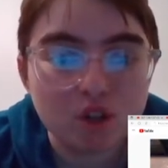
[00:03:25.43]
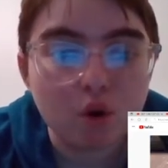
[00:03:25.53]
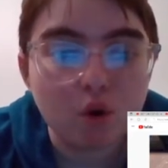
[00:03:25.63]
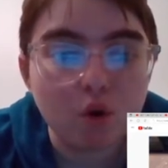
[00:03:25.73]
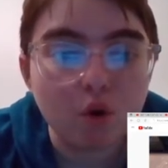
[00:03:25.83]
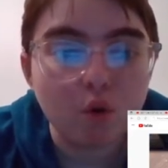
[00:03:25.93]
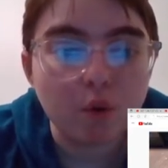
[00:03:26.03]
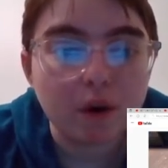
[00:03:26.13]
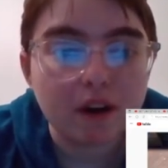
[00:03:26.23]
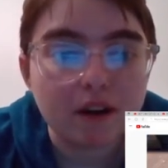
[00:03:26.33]

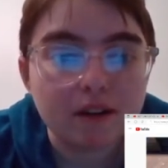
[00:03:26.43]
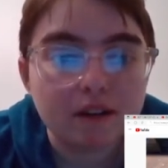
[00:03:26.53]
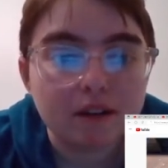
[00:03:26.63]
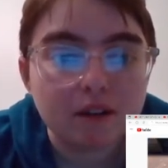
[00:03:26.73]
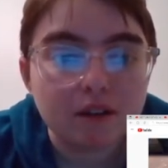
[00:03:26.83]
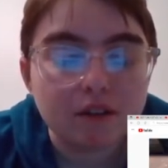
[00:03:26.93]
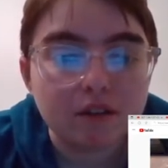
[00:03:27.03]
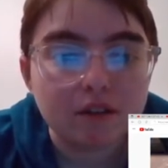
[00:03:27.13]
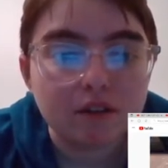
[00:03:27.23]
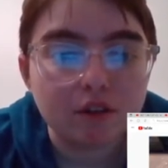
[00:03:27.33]
Ooh.
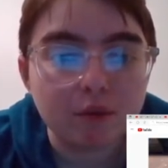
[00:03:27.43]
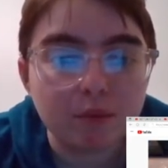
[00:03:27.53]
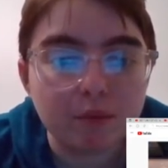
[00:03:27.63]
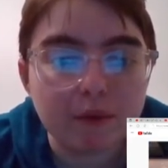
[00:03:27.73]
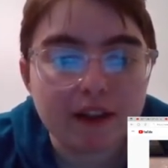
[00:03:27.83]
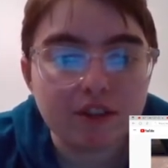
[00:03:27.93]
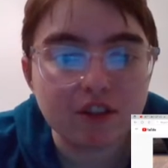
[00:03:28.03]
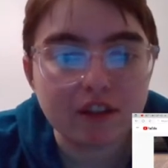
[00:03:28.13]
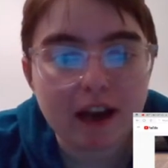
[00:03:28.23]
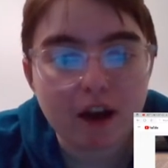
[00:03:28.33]
The Red
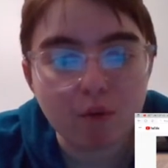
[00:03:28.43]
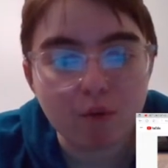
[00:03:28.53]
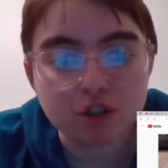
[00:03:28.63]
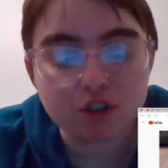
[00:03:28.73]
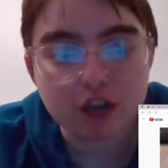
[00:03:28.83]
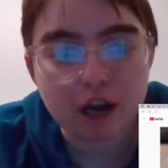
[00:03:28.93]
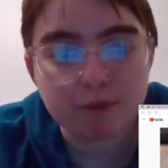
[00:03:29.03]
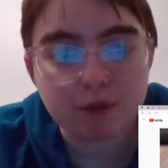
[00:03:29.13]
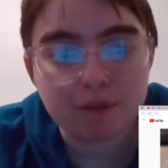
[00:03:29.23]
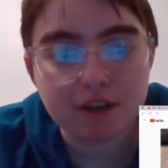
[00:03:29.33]
Scout was
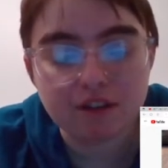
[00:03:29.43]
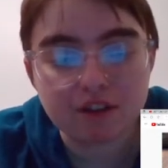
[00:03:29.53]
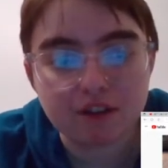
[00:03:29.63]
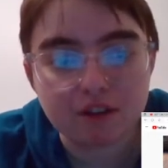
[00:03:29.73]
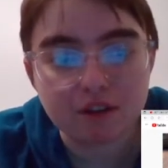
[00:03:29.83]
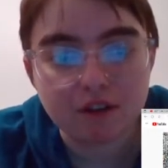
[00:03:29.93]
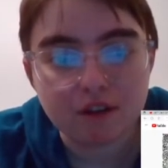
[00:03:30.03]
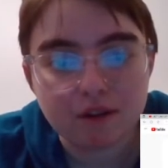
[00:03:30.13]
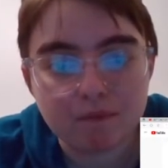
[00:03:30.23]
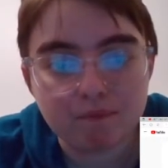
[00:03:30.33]
chopped to pieces
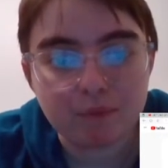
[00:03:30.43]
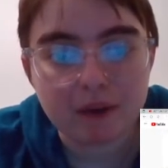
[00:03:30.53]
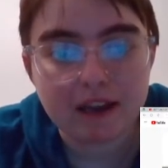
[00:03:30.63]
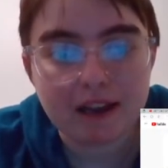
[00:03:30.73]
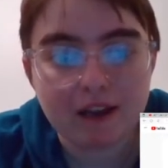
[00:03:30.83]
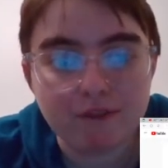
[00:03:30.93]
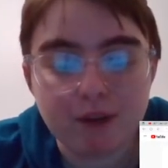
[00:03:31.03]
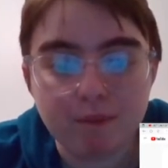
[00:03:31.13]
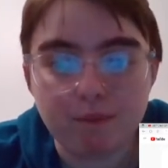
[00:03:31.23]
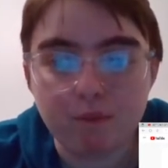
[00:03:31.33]
by
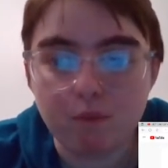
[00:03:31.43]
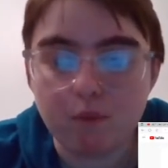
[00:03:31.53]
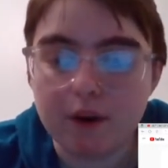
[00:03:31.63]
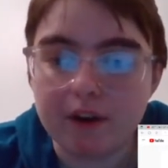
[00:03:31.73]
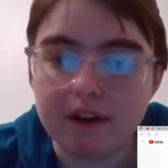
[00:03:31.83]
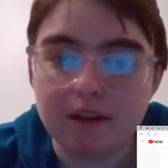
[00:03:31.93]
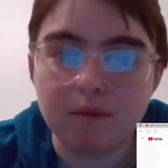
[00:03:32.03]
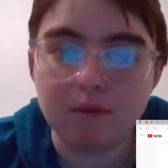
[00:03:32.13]
heavy wearing.